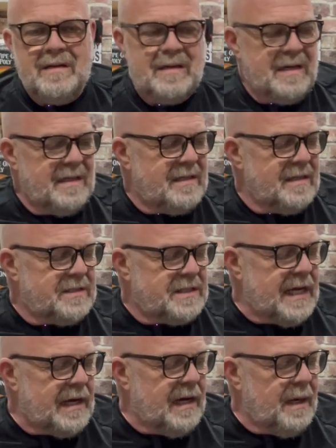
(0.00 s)
get this
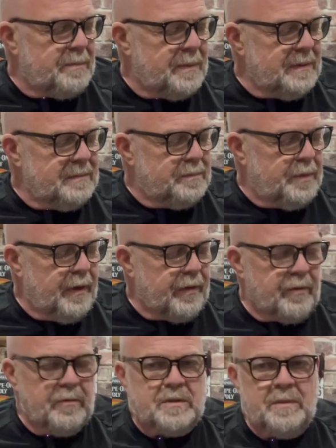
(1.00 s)
set up and put it
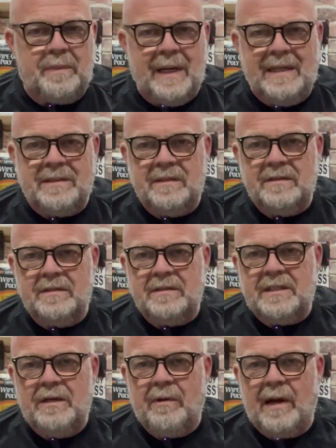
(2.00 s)
through some paces and
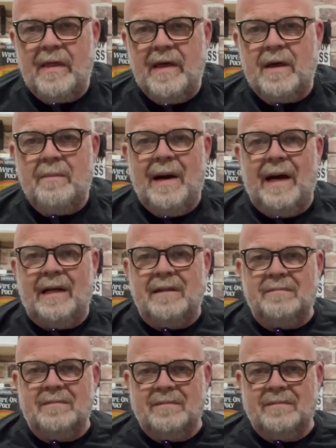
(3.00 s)
see what I think about it.